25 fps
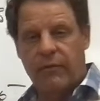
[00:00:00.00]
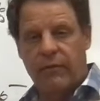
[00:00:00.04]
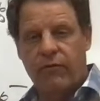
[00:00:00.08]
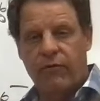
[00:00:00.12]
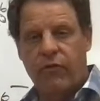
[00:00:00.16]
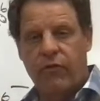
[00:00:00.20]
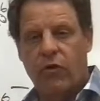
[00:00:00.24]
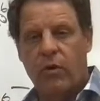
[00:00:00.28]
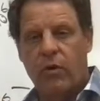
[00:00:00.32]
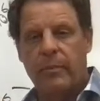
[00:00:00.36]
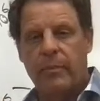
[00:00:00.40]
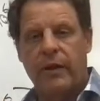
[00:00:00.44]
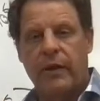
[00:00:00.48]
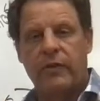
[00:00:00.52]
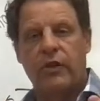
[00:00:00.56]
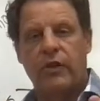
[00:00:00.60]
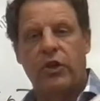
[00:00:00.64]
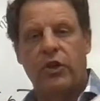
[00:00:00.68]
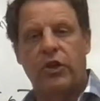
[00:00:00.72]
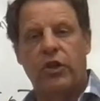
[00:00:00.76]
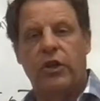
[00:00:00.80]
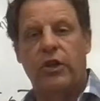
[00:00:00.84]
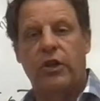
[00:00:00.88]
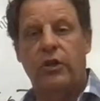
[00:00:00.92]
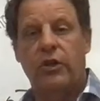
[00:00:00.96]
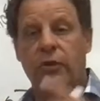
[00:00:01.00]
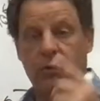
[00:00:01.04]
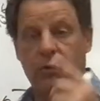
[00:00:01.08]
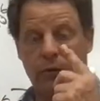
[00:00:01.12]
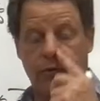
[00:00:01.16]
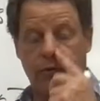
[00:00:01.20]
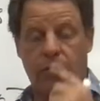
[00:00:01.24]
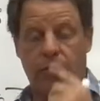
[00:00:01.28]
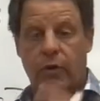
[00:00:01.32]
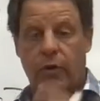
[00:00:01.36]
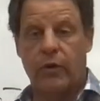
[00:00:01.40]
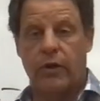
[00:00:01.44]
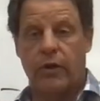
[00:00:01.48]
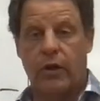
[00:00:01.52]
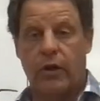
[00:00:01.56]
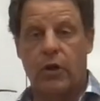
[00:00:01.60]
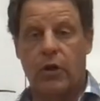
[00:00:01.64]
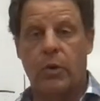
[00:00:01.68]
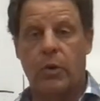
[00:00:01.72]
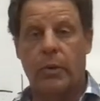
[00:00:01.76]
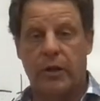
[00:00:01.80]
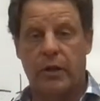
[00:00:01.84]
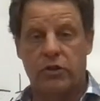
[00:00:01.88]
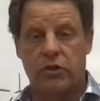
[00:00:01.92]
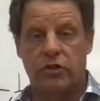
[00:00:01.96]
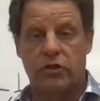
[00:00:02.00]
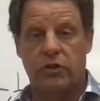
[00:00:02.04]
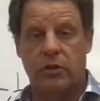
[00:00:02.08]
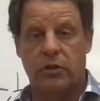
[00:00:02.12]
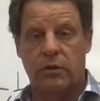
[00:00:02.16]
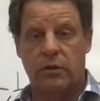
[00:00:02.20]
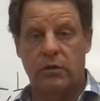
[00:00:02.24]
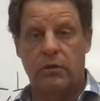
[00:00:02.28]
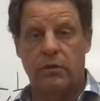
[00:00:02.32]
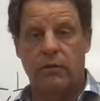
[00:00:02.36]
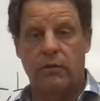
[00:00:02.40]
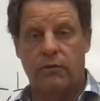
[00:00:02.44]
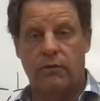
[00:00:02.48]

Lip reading: format that you're going to use for the question